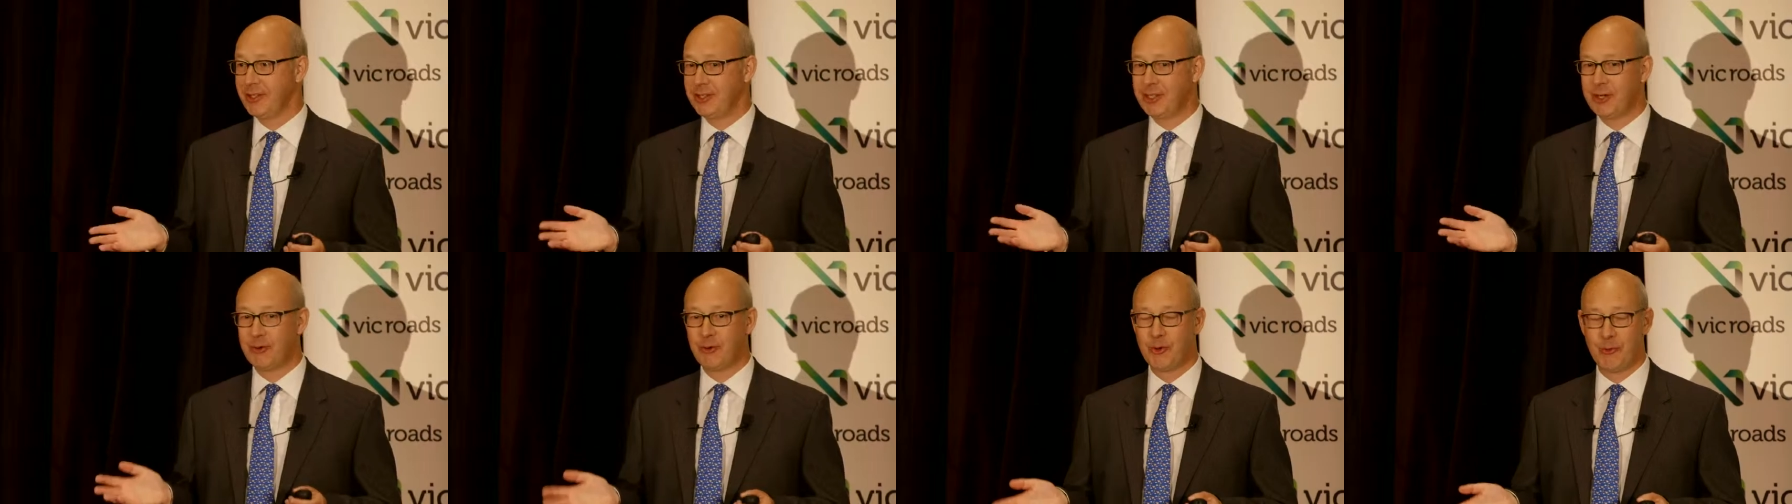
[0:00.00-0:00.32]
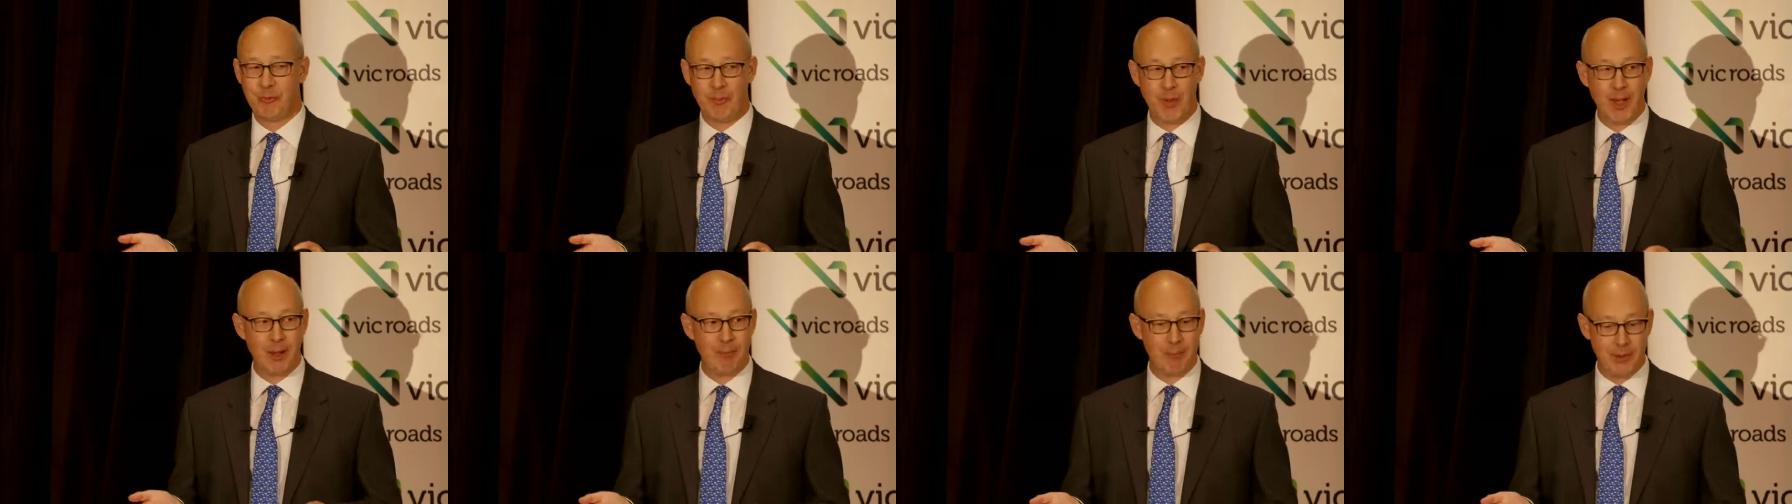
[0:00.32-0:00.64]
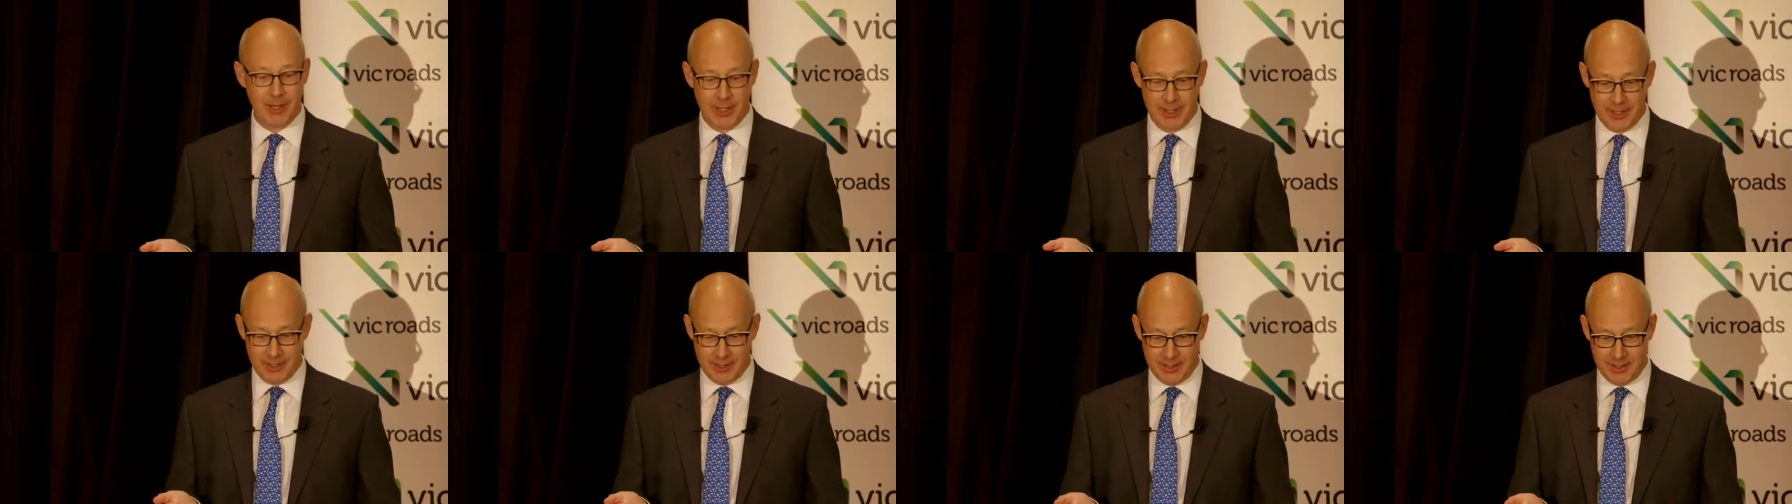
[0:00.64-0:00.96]
the general
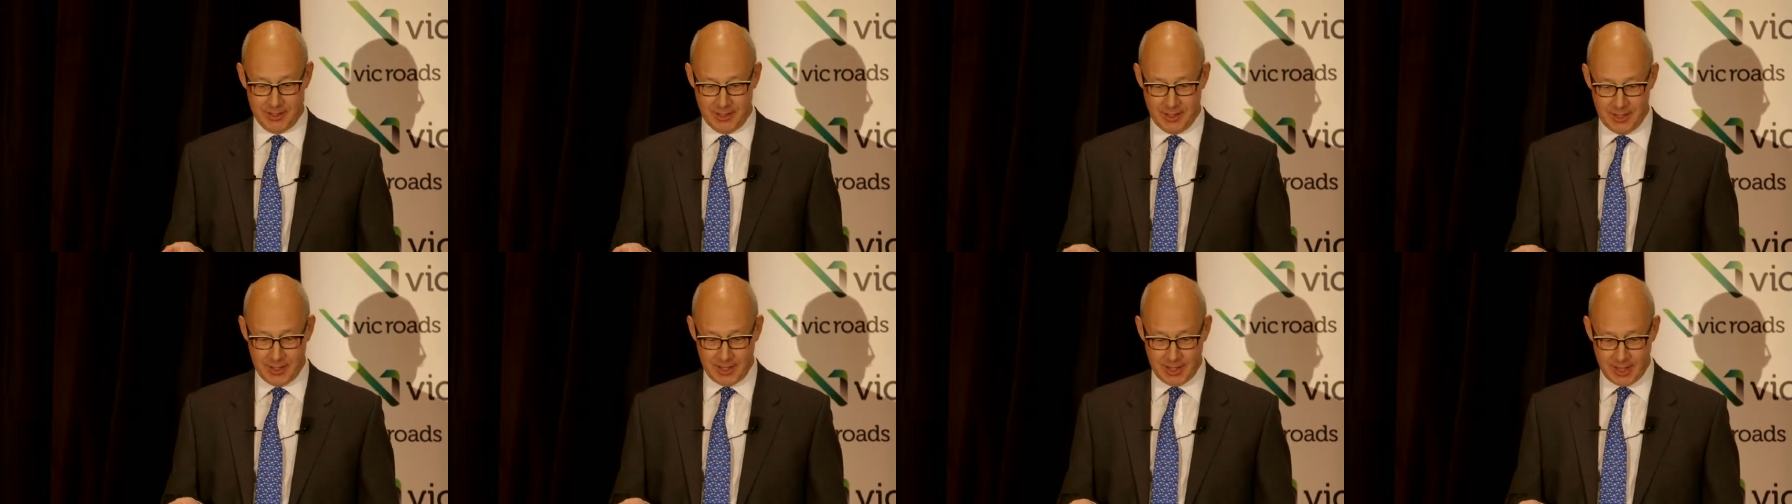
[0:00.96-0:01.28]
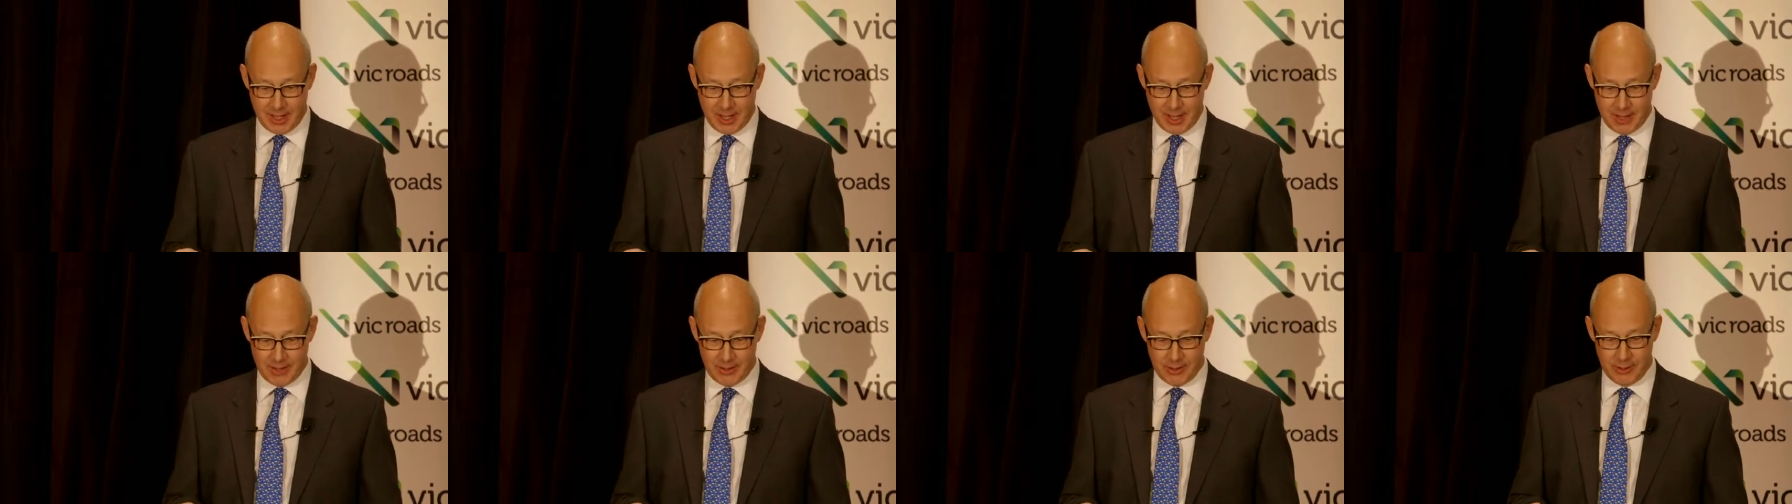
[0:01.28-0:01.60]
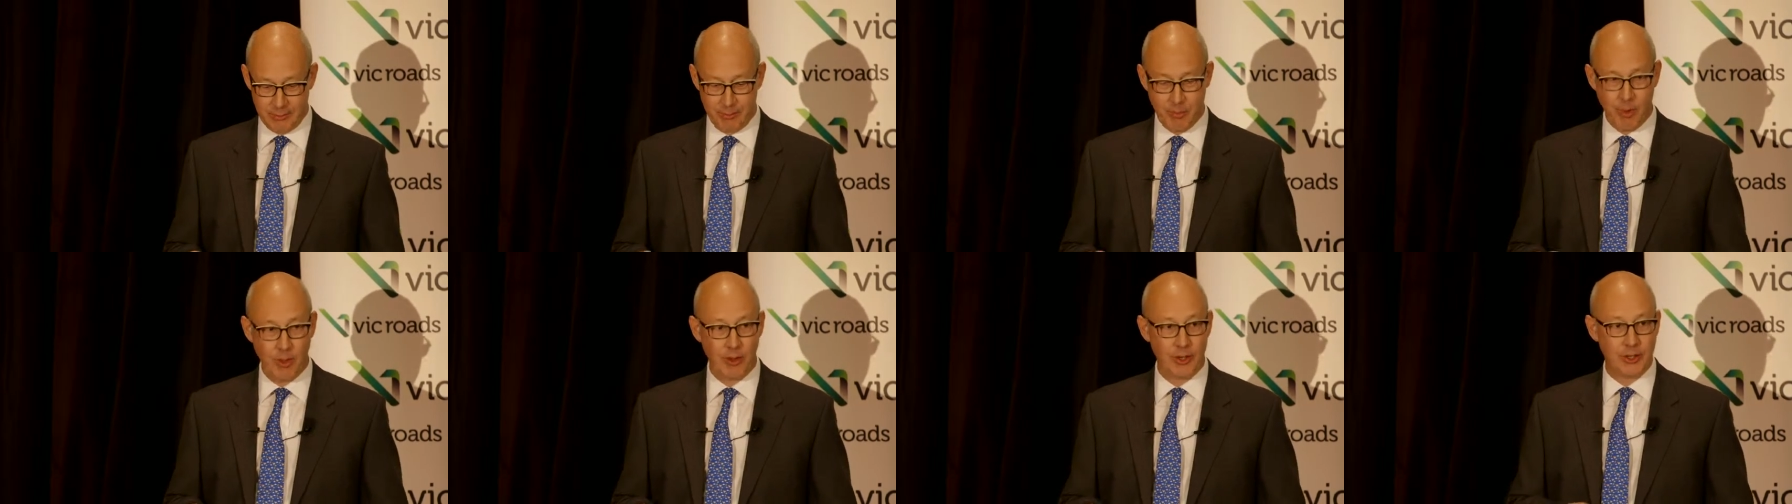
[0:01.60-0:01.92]
public uh,
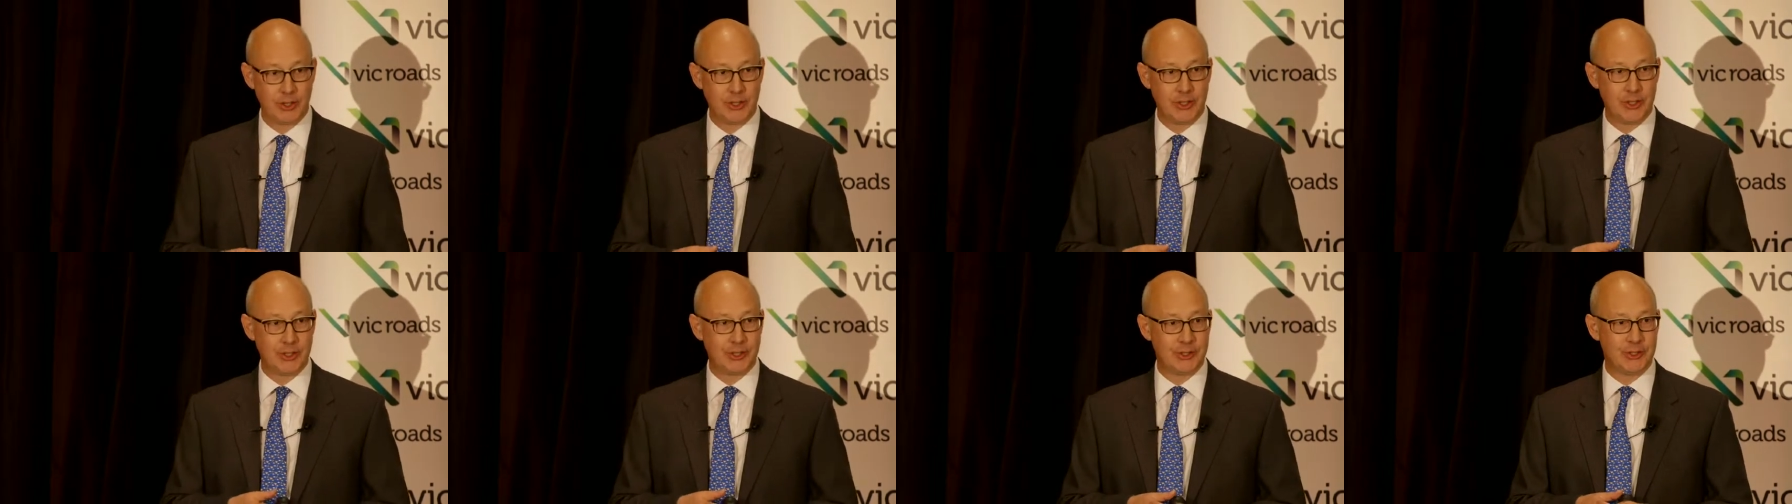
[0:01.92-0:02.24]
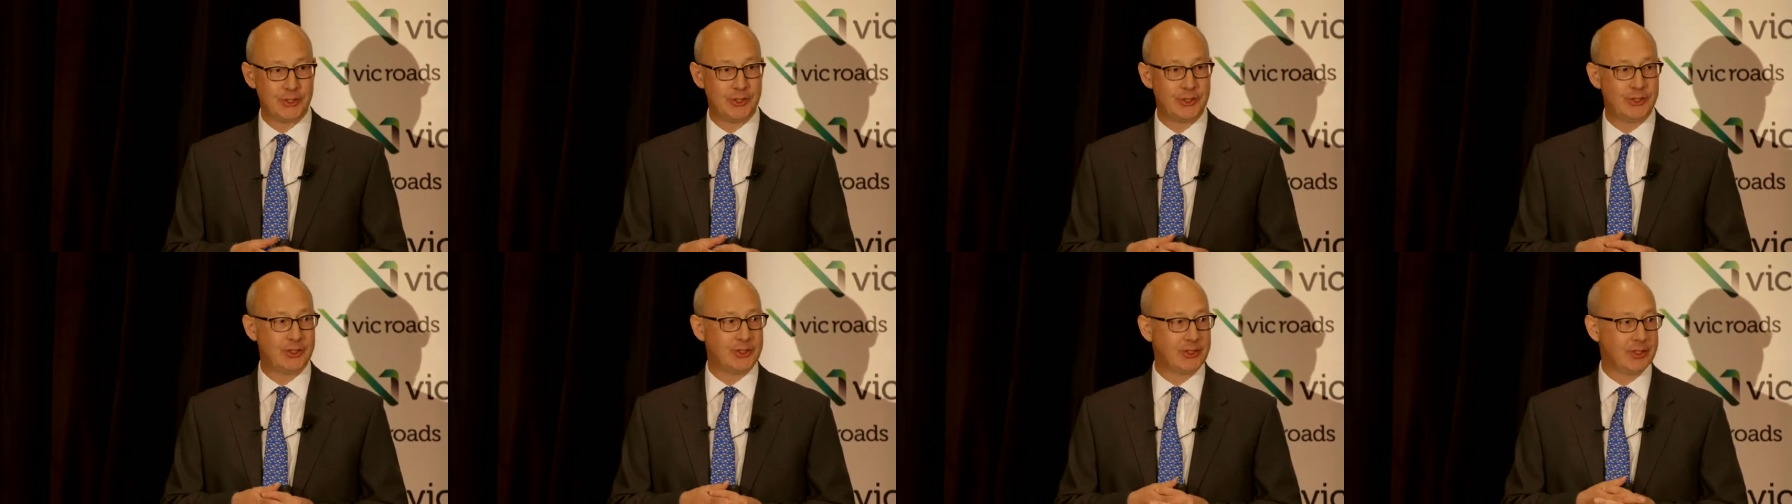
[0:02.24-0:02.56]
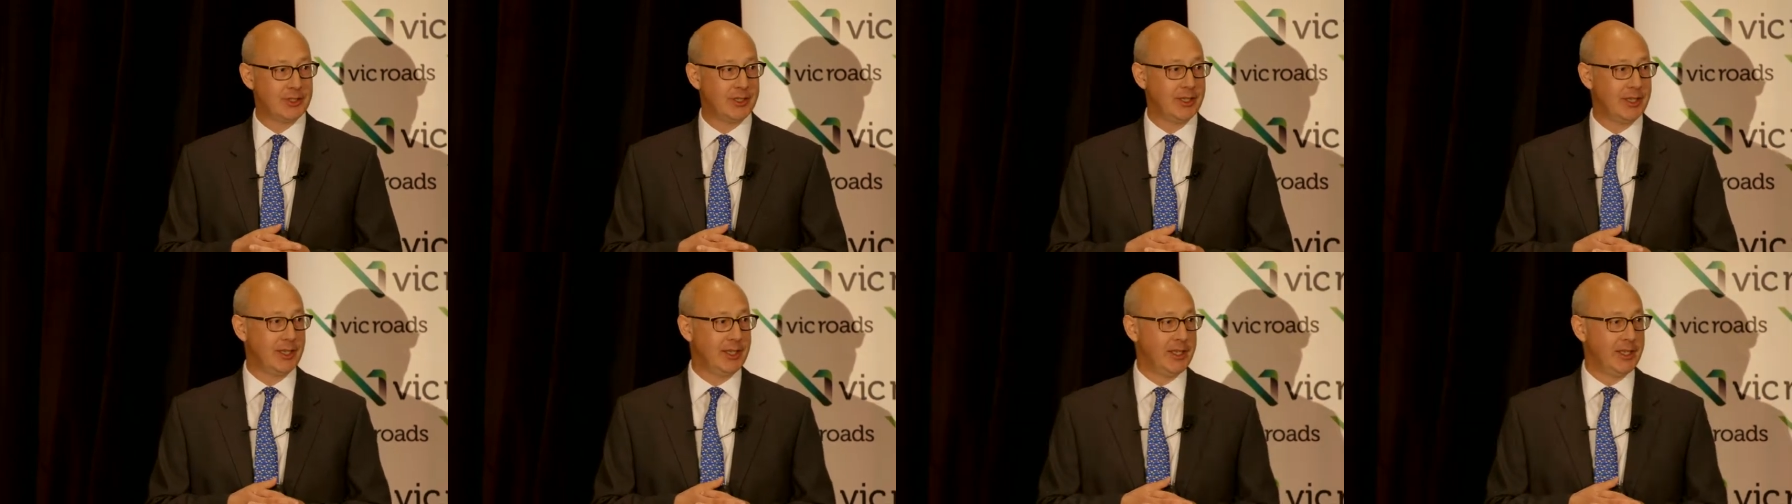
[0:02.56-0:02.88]
than politicians.